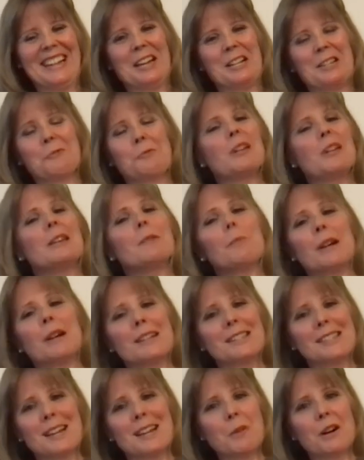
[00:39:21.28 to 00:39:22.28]
as written by
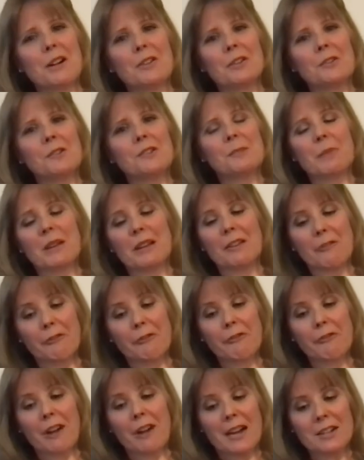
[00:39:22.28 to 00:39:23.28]
someone who spent
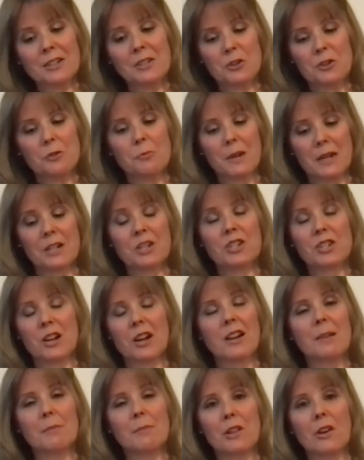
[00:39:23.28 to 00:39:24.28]
far too much
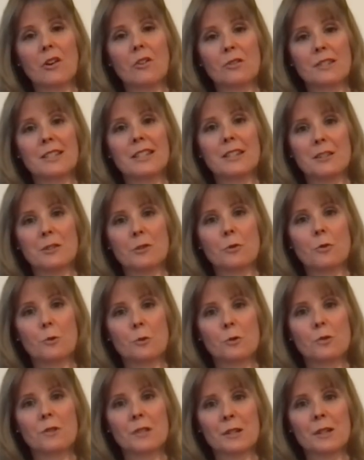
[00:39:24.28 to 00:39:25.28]
time locked
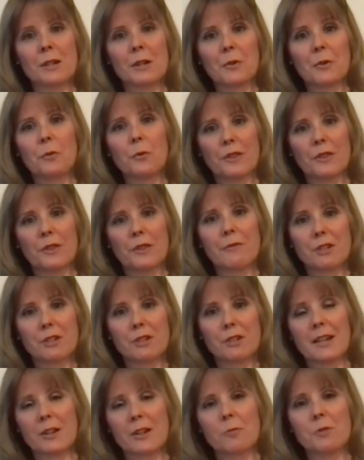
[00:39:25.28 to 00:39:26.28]
indoors with
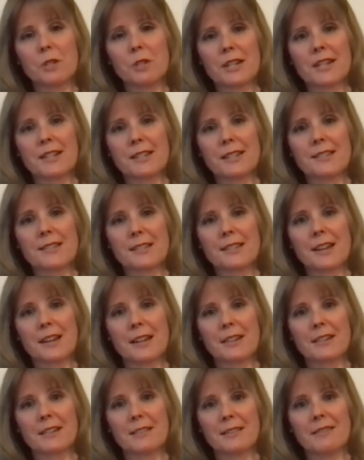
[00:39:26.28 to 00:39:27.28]
everyday objects and
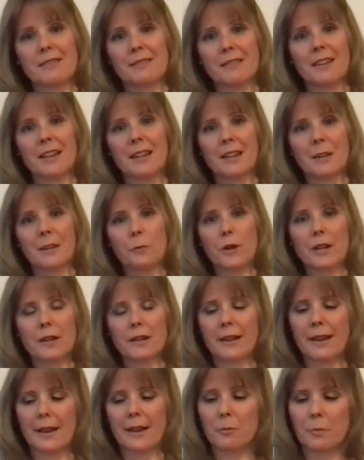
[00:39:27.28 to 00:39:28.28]
started getting
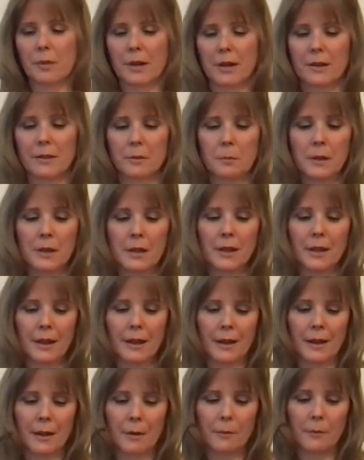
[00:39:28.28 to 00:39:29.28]
weirded out by them.
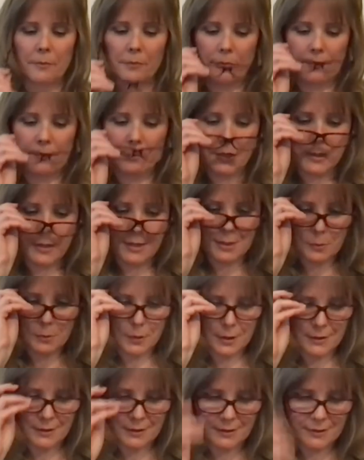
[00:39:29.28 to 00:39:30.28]
But this
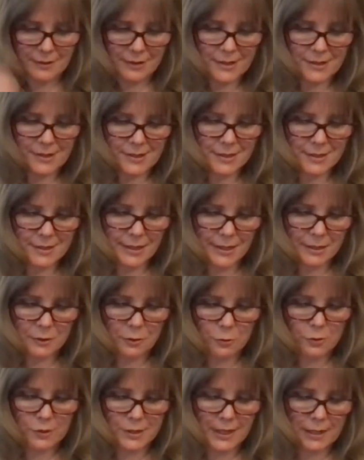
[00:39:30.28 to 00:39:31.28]
one is indeed
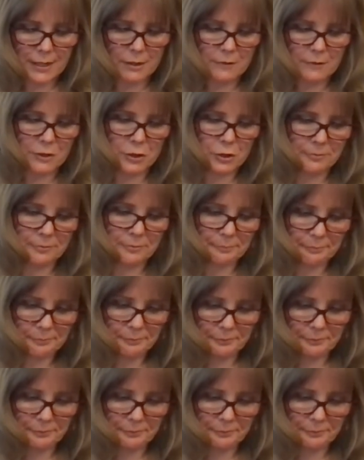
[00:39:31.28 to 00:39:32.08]
called Television.